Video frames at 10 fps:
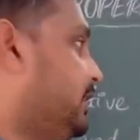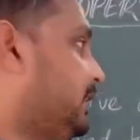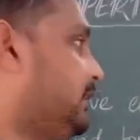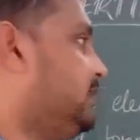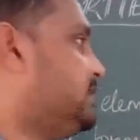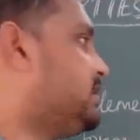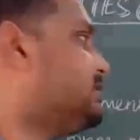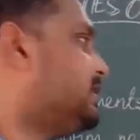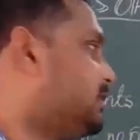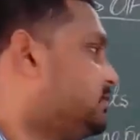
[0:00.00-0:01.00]
Negatively
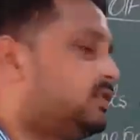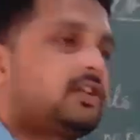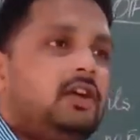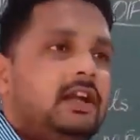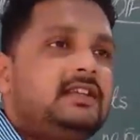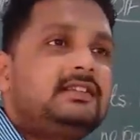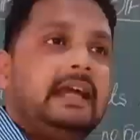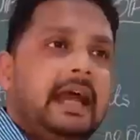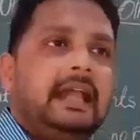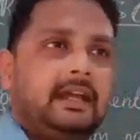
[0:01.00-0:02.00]
charged ions are called as
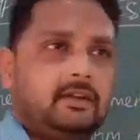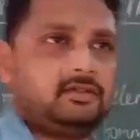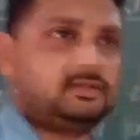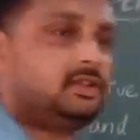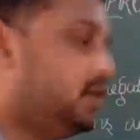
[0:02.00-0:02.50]
anions.